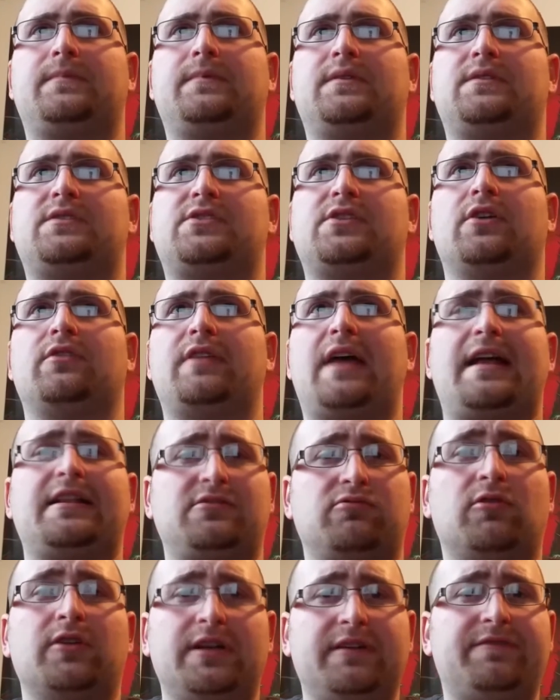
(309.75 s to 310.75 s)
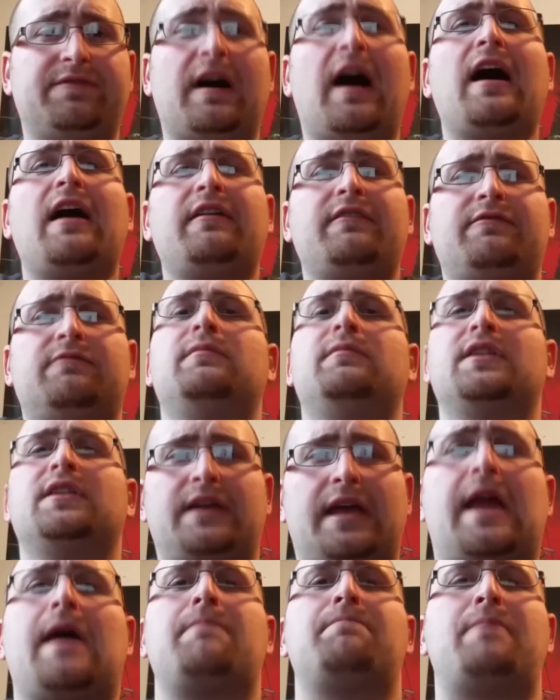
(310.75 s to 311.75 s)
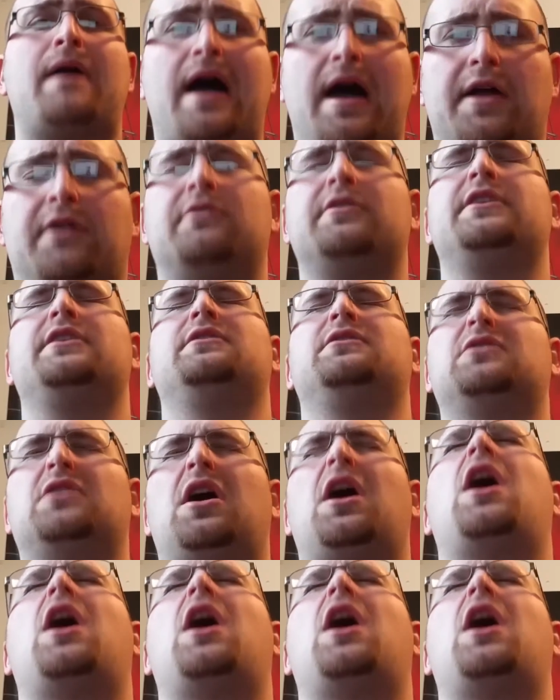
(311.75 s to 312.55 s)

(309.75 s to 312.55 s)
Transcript: So that 25 milliamp battery,